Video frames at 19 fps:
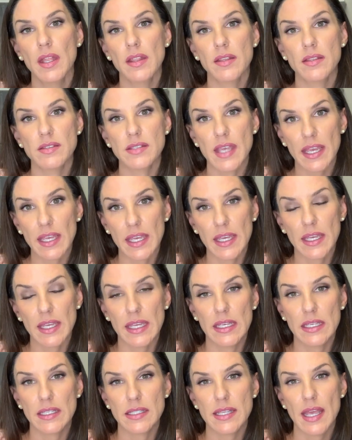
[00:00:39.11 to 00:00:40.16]
Second
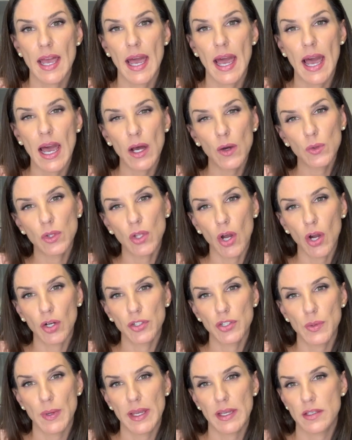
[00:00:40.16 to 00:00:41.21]
is, how long
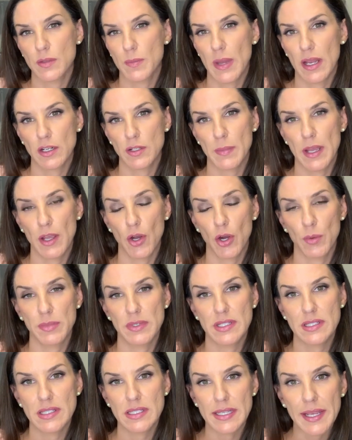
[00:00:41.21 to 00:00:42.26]
do I expect my home
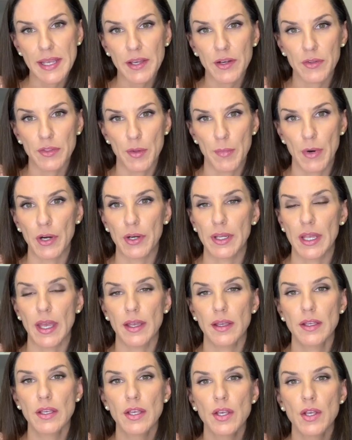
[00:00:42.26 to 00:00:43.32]
to stay on the market?
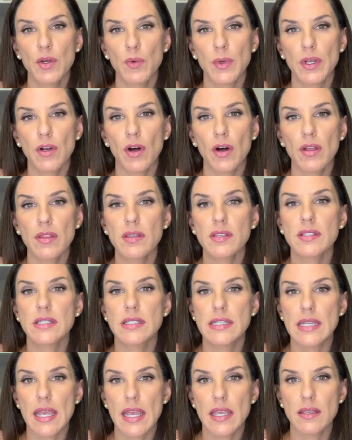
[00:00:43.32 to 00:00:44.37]
We call this
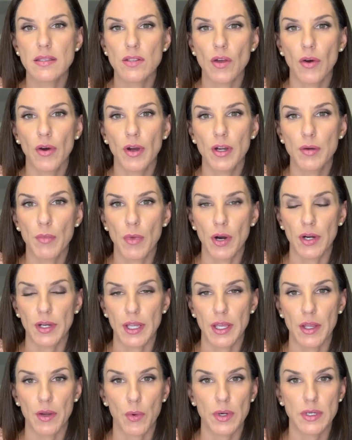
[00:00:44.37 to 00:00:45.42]
days on
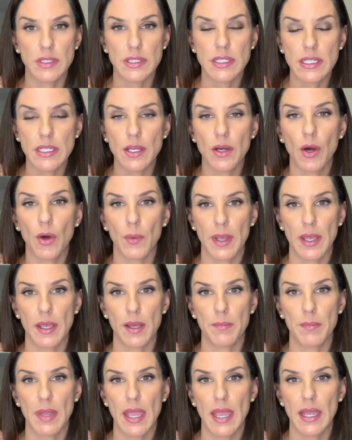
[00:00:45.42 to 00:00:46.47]
market, or
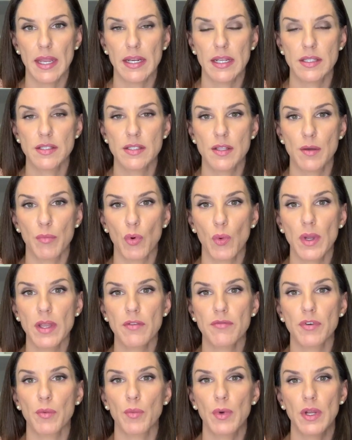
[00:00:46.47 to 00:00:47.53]
DOM, and it's the
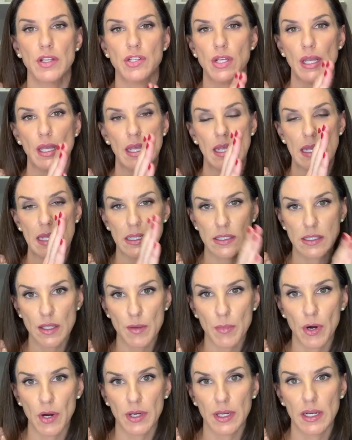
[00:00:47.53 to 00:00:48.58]
point from which it hits the
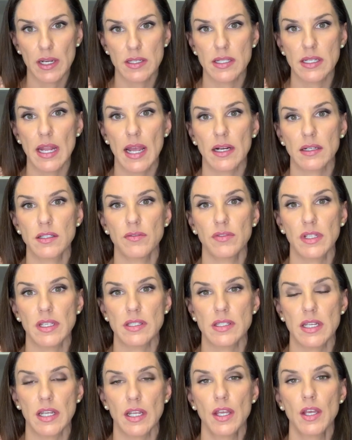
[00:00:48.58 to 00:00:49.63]
market as an active
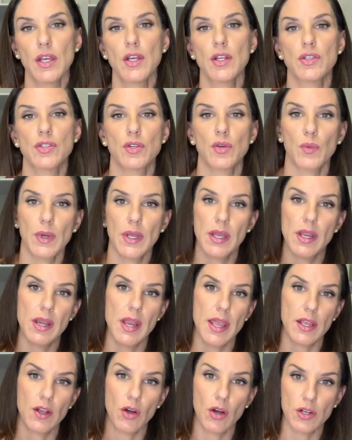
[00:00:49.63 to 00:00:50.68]
listing to when
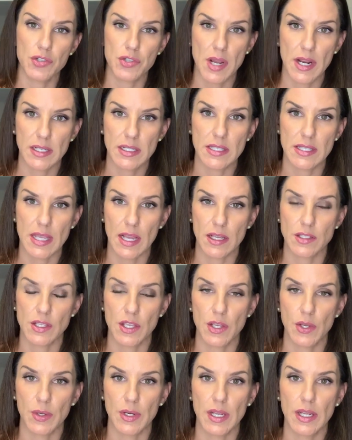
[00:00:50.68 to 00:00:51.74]
a contract is
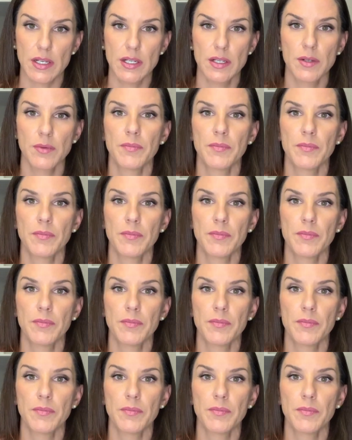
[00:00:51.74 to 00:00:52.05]
executed.